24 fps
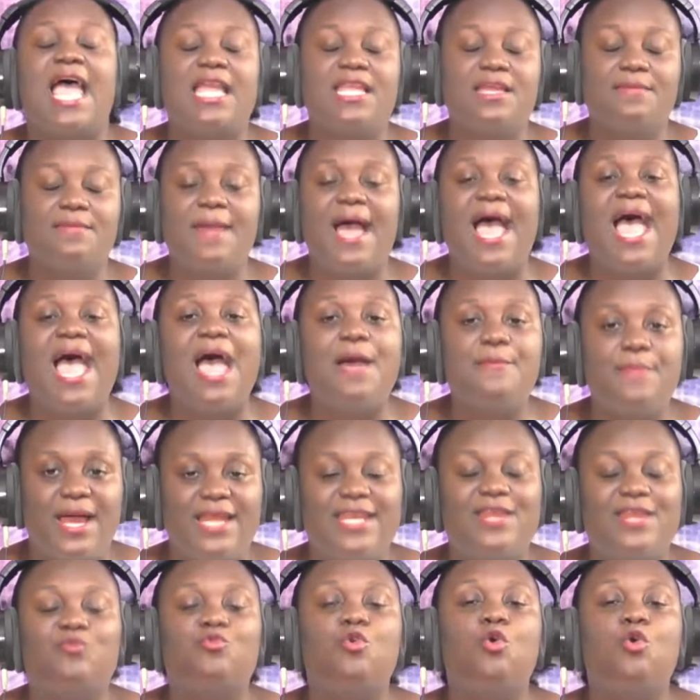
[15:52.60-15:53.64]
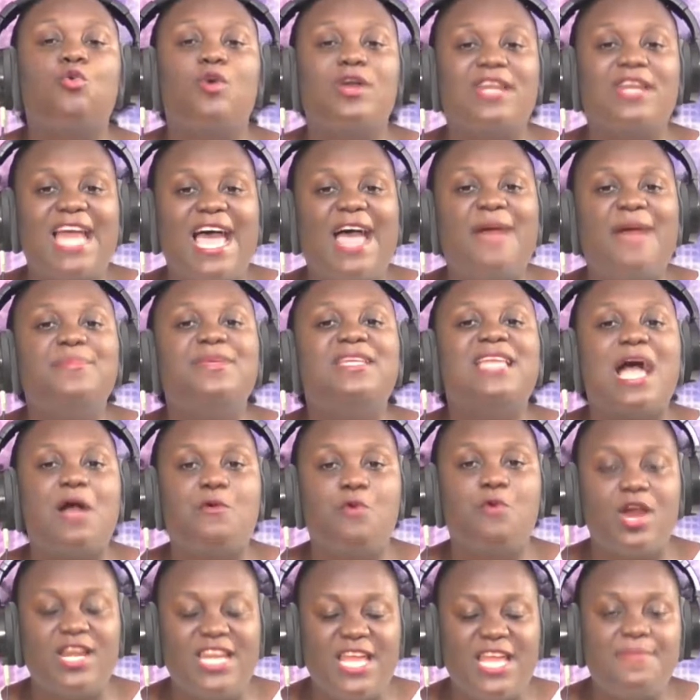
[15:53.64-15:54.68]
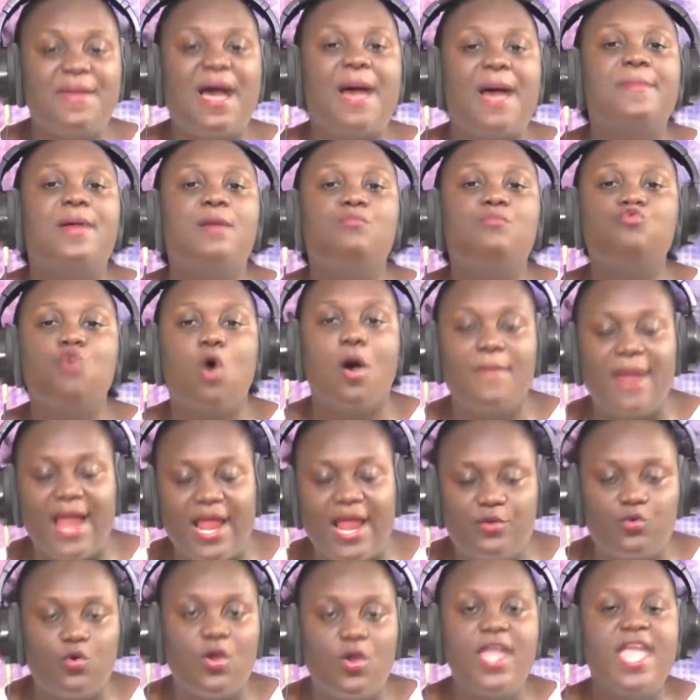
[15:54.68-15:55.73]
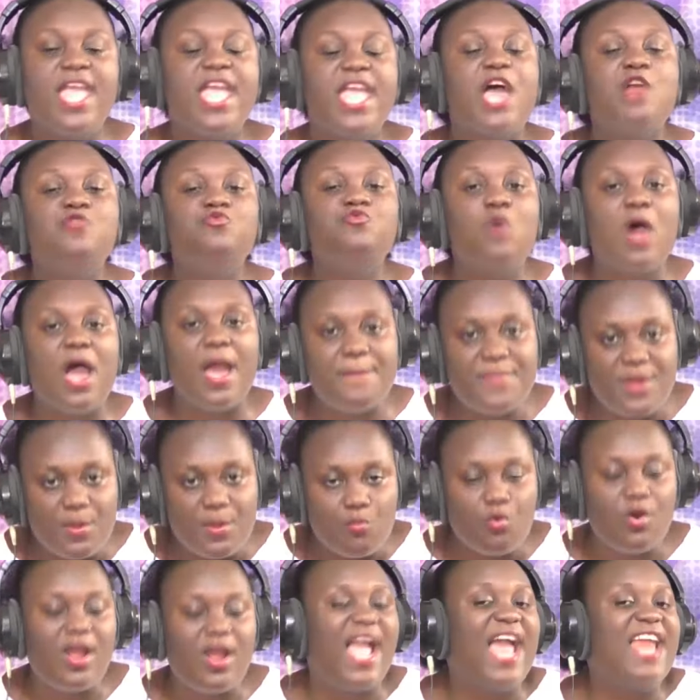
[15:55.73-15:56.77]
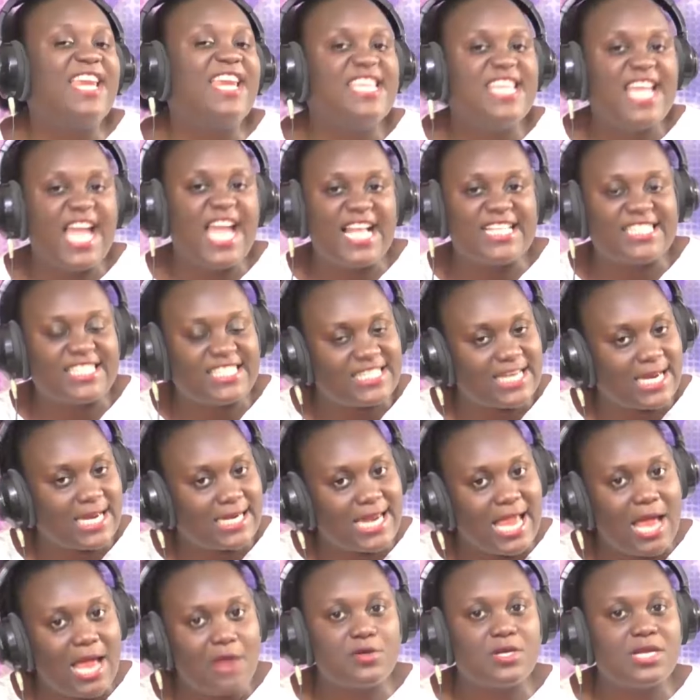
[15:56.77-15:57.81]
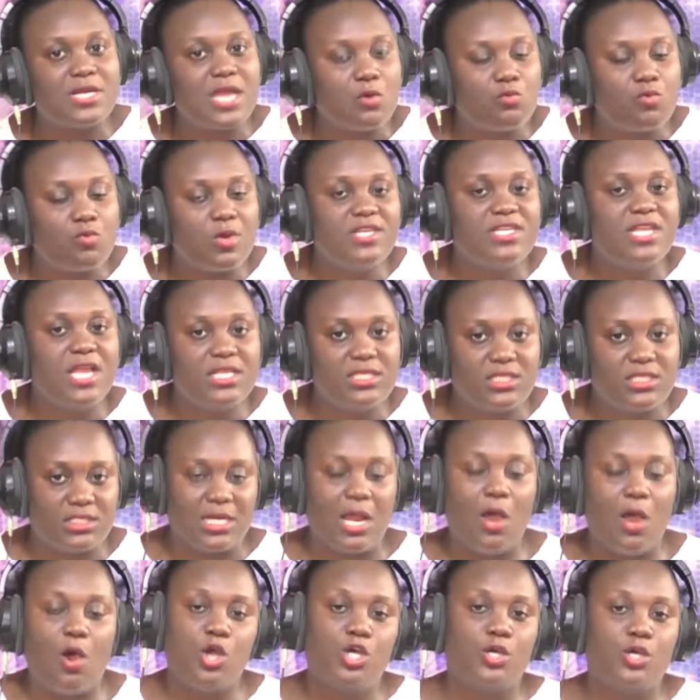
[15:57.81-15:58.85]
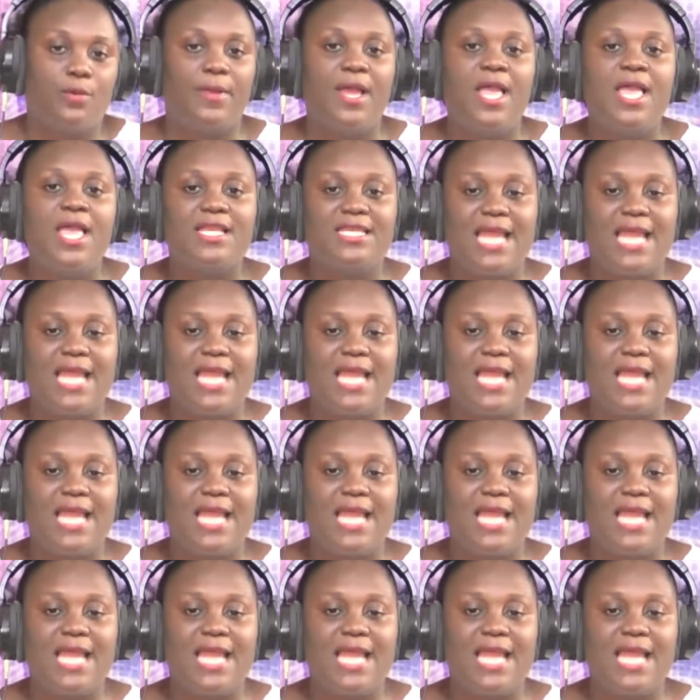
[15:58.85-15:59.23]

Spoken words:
Mahama and cuqua now be now whatever the woo minor and who have been moved and yet chin and now the number of the engine on them.